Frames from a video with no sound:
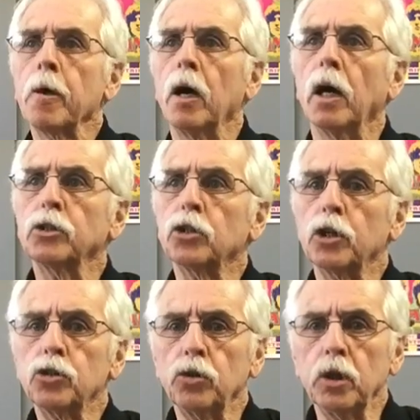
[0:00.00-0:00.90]
I saw
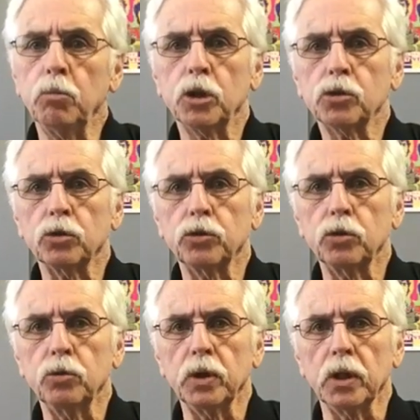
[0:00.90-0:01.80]
Joni Mitchell
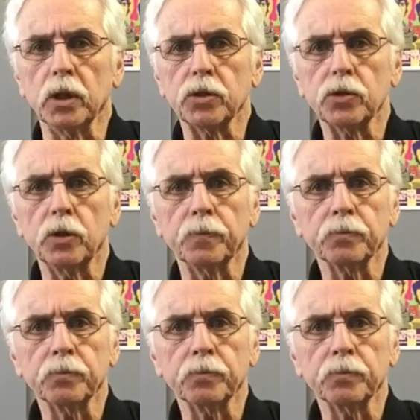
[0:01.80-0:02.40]
doing this,